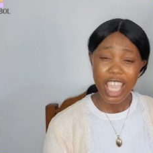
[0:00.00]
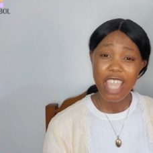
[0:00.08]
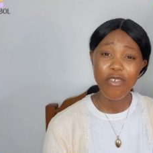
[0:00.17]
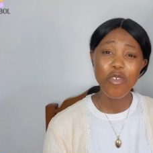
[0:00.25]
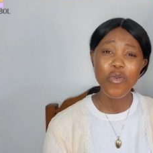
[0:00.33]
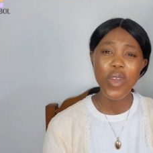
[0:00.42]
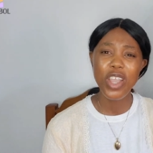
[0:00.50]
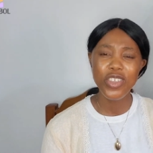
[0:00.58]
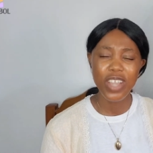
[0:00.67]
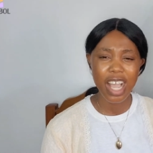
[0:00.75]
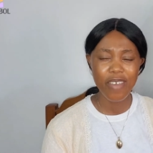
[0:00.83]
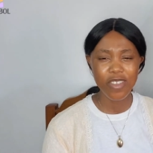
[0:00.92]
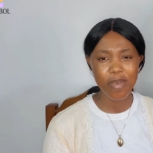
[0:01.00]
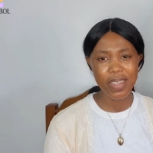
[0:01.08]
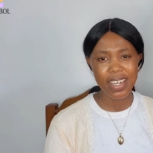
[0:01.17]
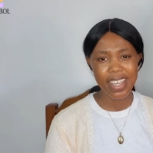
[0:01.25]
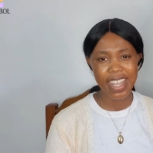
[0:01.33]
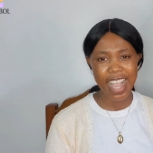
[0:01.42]
Even when you have
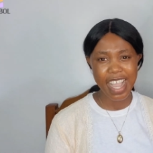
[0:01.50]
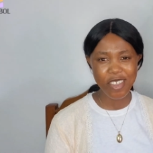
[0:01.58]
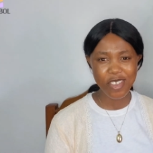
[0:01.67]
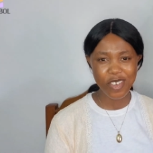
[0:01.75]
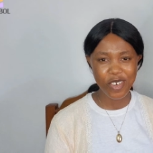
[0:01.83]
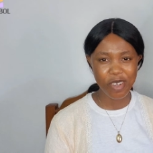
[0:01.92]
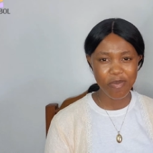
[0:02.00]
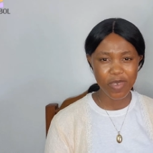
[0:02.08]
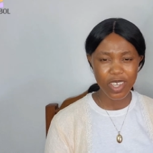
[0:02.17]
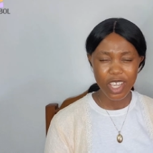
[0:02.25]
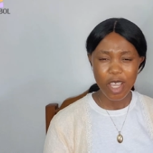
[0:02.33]
something like ice cream,